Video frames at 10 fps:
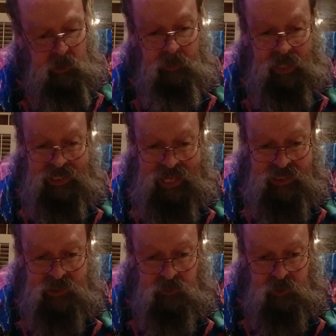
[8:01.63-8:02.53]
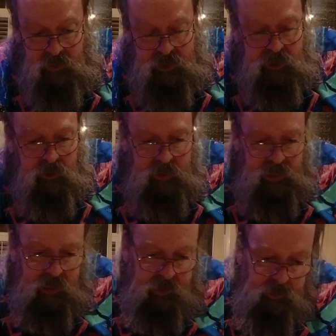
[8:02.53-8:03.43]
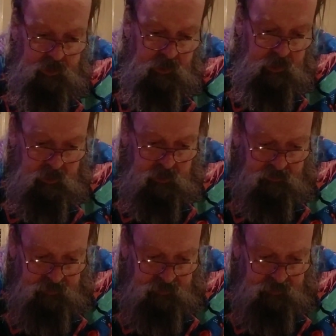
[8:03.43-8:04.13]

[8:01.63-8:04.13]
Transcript: My Nest one was too big to